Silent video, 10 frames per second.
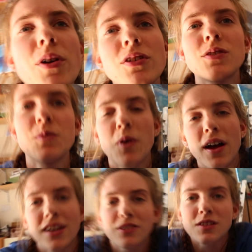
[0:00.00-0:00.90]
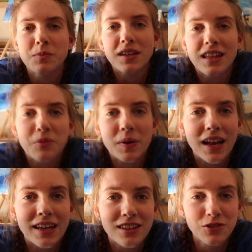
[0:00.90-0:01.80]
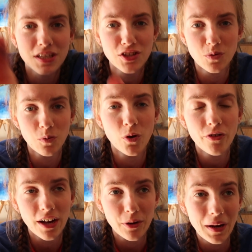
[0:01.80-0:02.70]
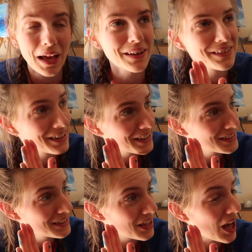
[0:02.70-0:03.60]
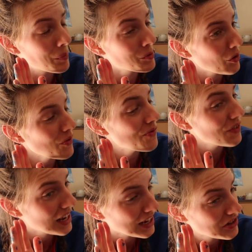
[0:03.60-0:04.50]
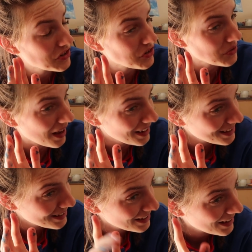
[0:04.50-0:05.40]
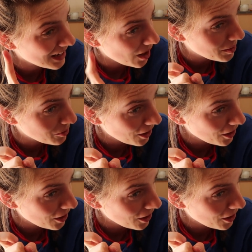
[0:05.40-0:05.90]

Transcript: when you used to be working on something, and then you'd be like, your teacher would walk around, you'd be like, I'm not finished, all right? Let me